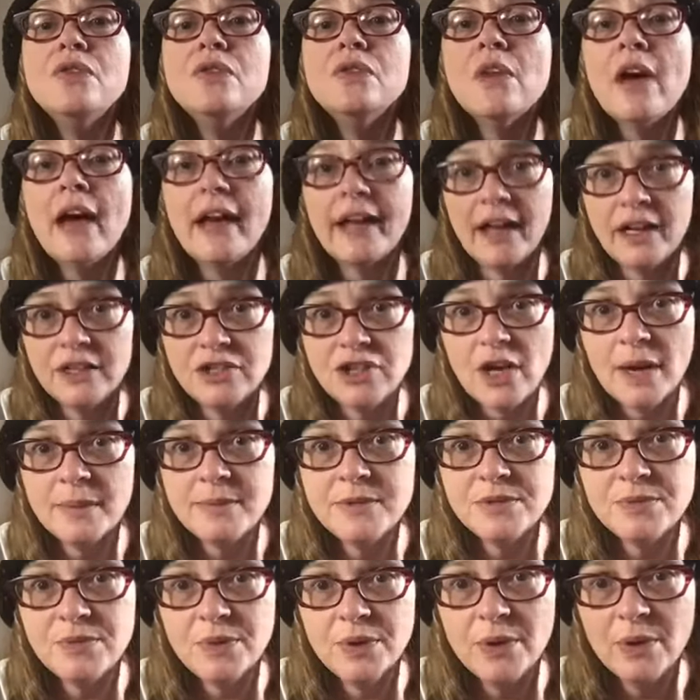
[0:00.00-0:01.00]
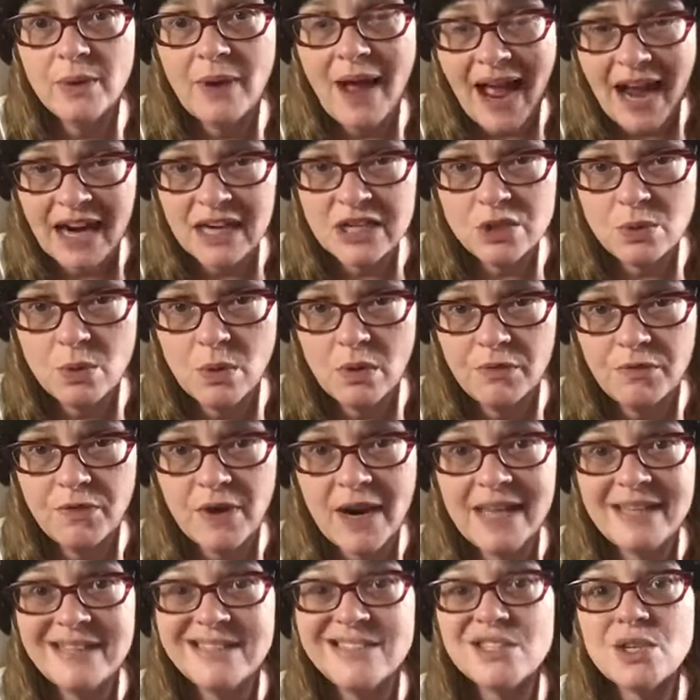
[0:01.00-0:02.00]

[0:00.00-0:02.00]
I got jobs through actual friends.